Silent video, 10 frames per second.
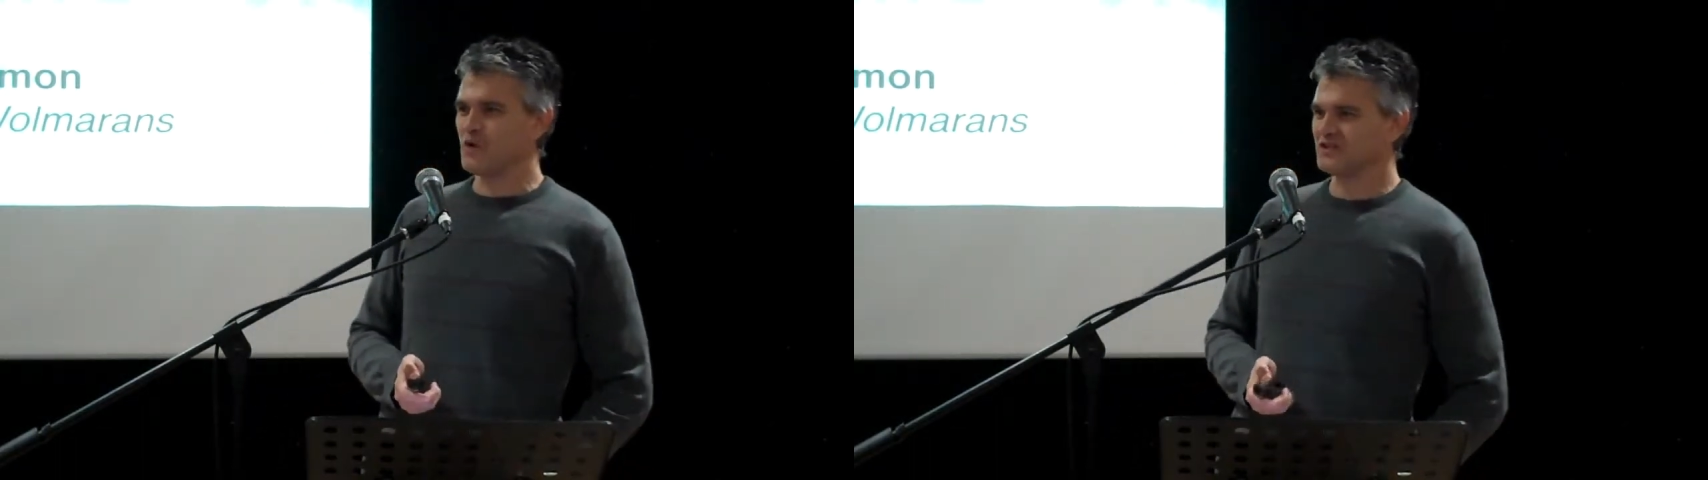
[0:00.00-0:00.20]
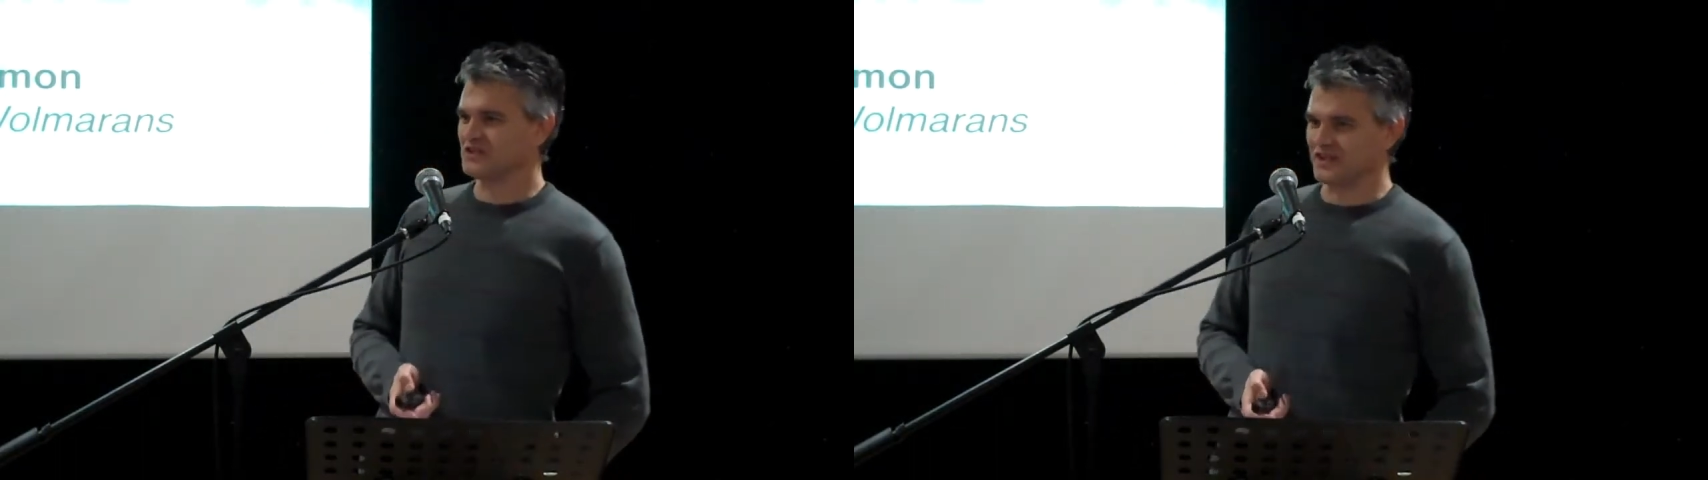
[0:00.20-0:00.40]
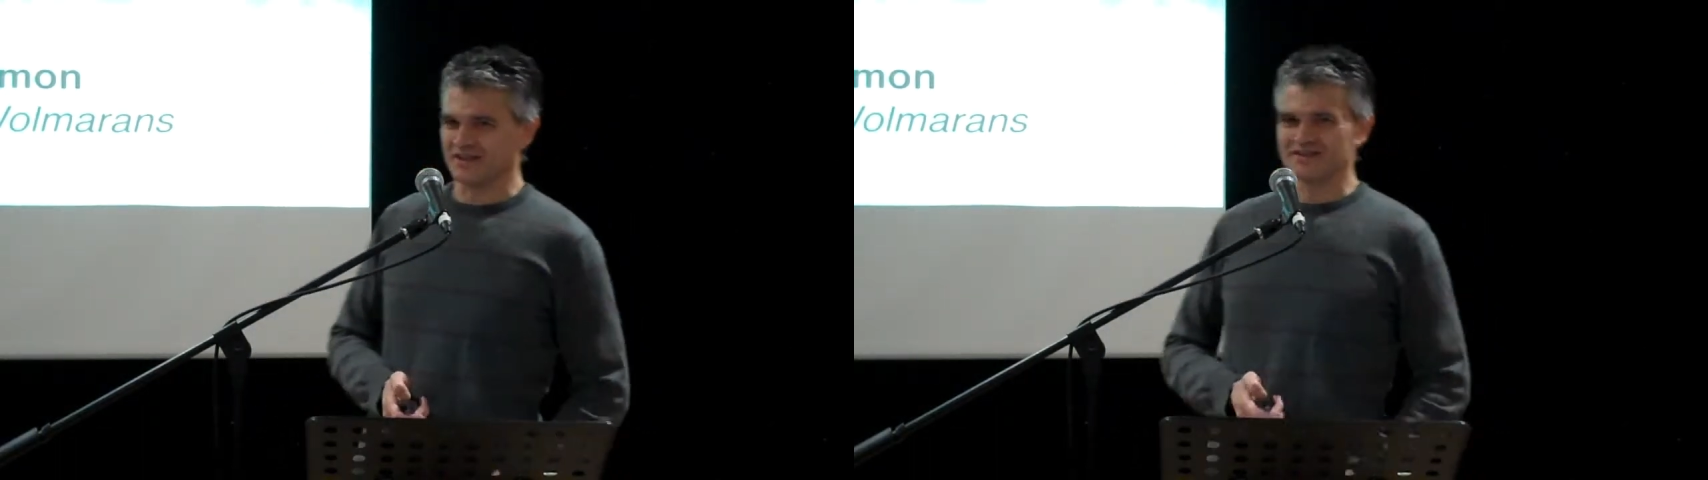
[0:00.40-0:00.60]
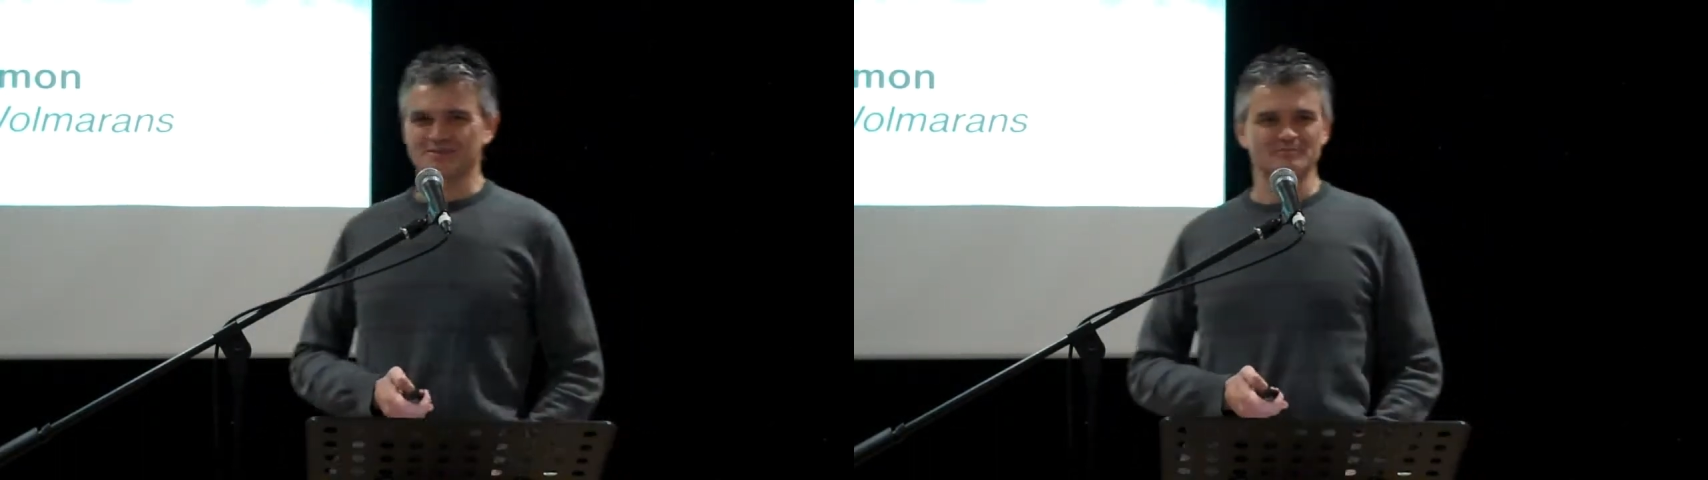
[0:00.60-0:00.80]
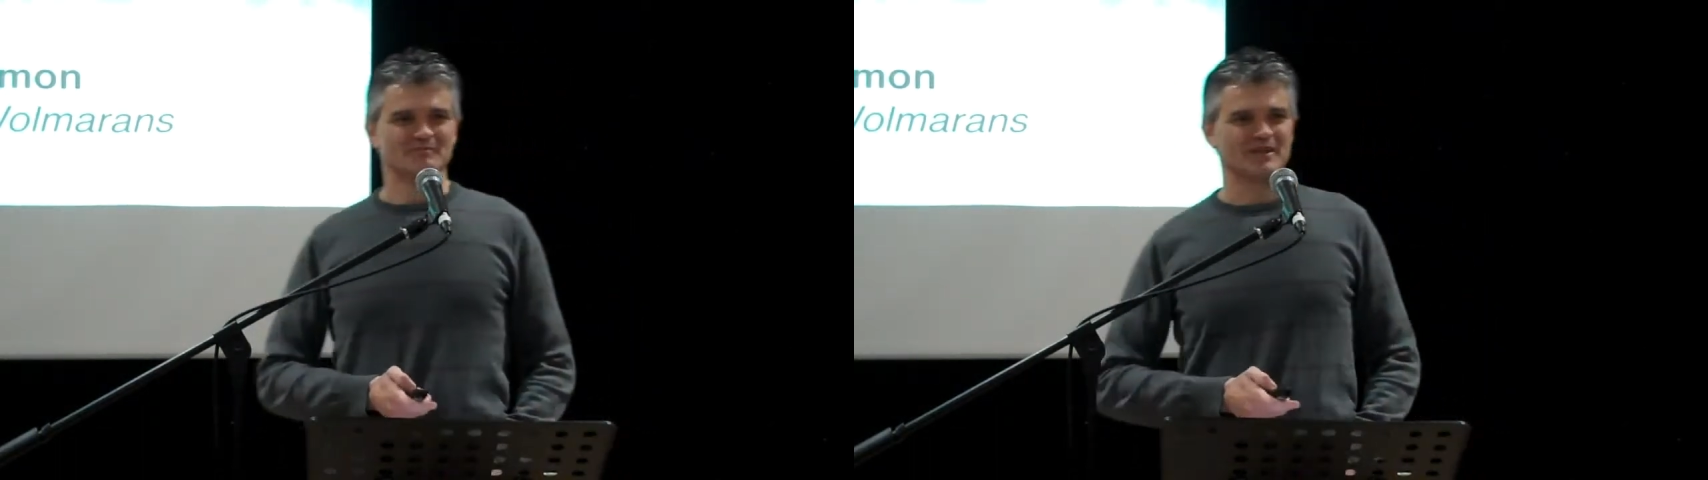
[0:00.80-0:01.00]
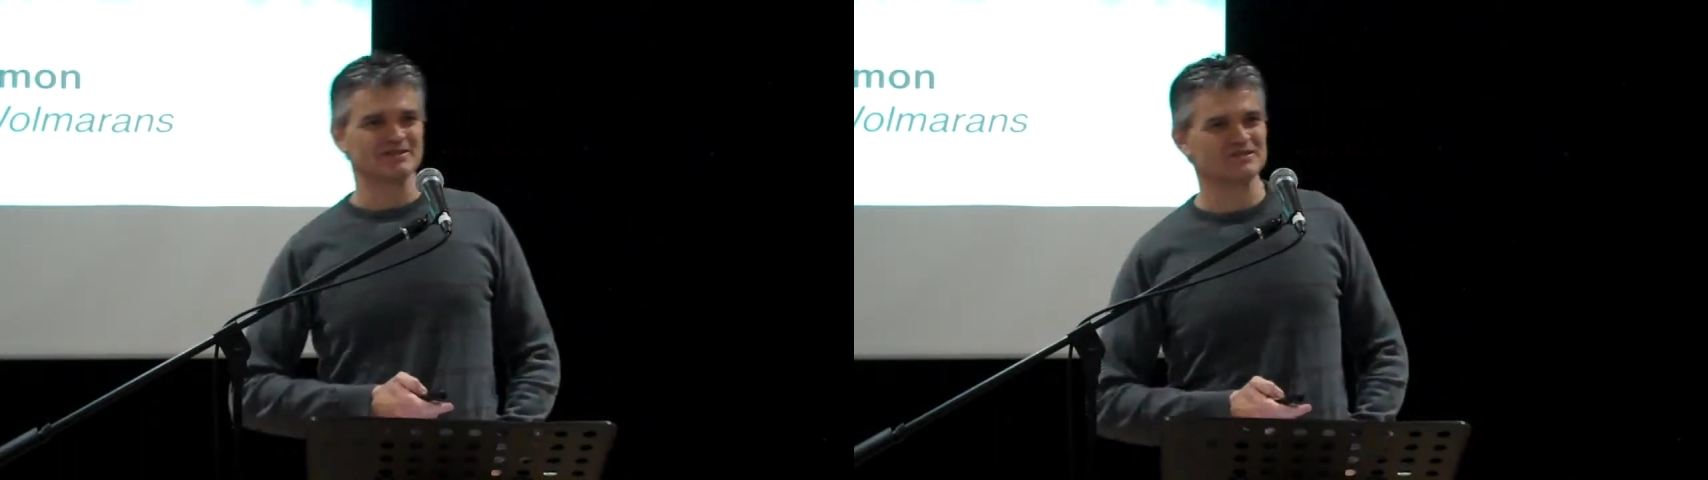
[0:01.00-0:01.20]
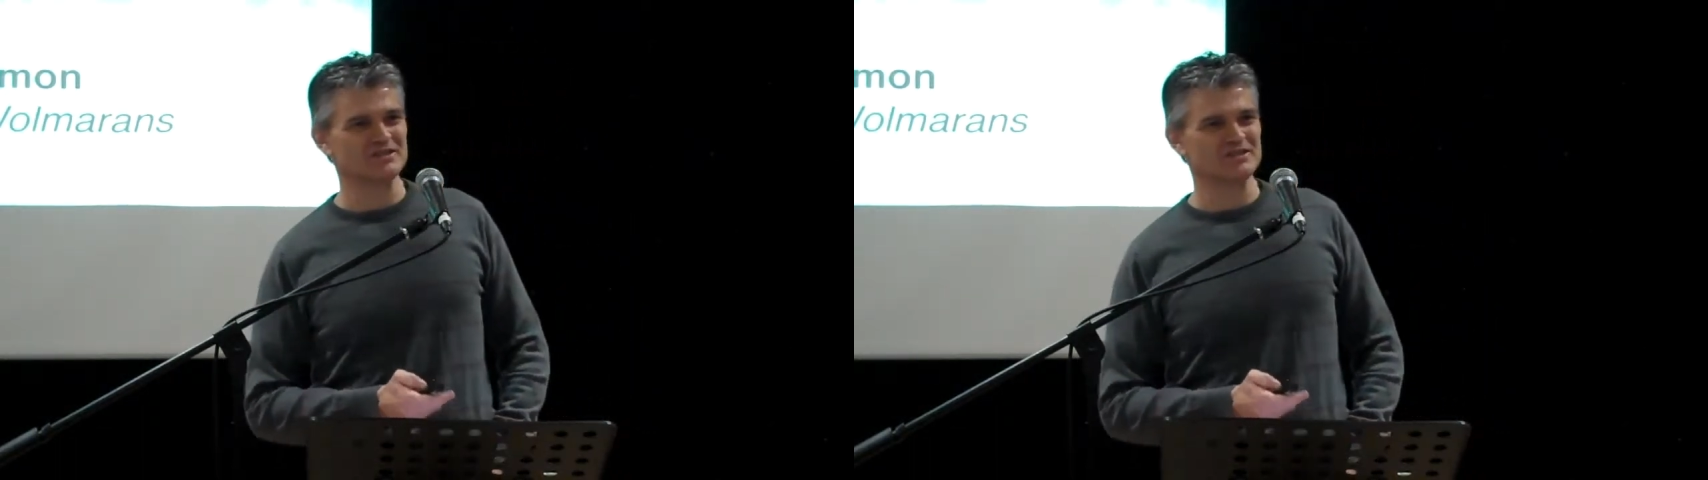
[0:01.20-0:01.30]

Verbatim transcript: quiz here and